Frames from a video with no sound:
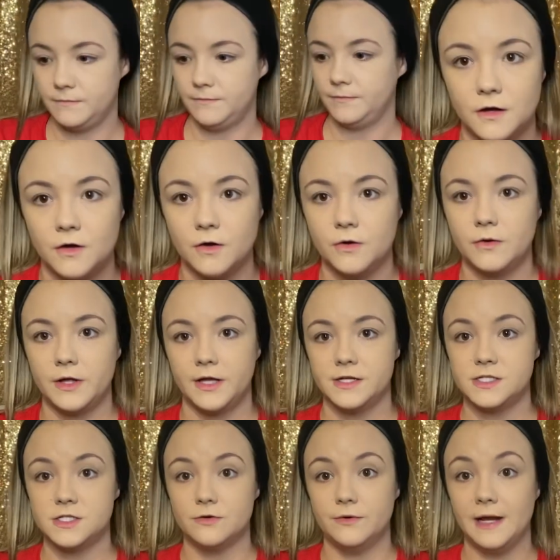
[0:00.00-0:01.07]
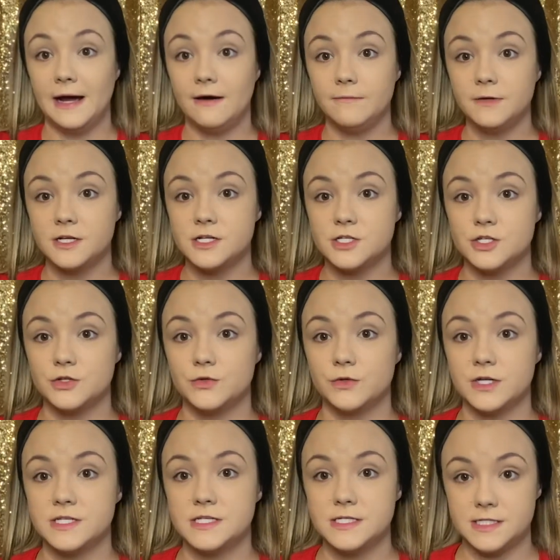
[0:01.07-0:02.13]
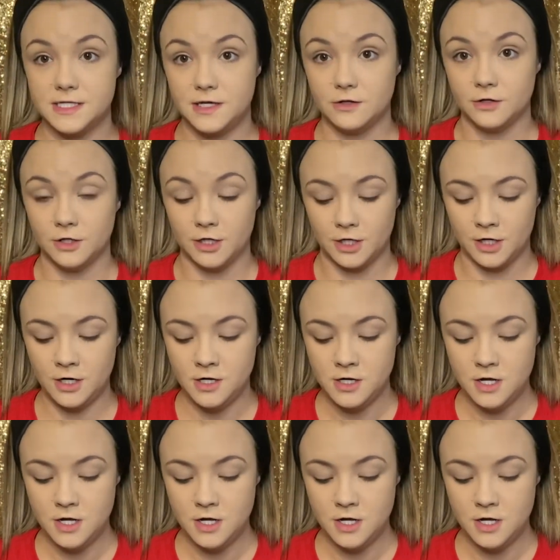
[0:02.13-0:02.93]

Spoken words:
Okay, so now I'm gonna do concealer.